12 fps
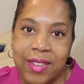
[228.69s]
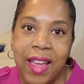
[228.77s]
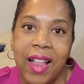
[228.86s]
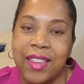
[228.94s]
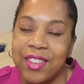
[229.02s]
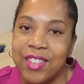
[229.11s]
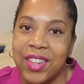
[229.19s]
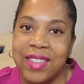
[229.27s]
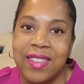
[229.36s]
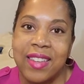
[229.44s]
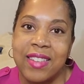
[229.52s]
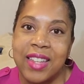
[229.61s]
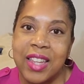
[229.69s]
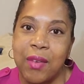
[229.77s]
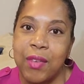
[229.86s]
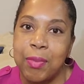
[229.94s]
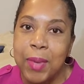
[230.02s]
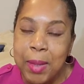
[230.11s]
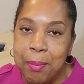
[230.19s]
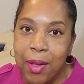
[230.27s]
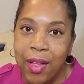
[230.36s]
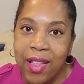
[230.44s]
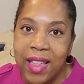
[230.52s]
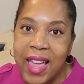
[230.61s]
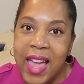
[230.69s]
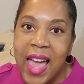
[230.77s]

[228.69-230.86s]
intelligence and dealing with people.